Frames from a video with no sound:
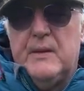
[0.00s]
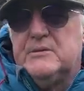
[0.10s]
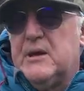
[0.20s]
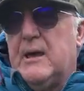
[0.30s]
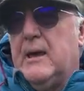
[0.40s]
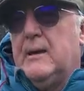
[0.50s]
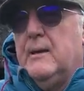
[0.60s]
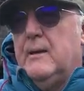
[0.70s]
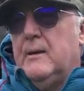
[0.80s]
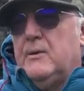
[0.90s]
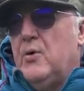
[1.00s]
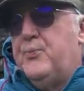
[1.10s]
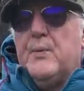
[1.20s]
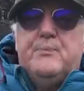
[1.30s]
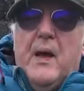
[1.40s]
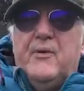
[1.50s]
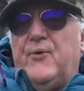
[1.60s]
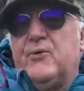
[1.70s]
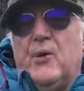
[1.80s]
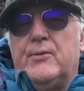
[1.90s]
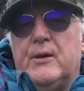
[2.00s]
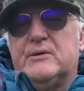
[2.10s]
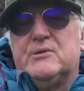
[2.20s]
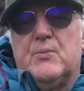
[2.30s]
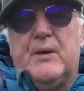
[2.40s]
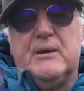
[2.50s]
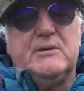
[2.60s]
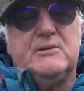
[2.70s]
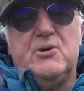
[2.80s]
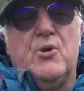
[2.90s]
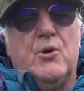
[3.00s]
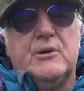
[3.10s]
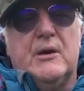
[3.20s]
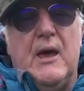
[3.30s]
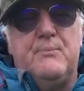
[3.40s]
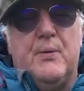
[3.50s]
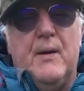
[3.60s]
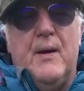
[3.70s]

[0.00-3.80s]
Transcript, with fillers: saying, "You put Belfort on the list of places you're going to keep,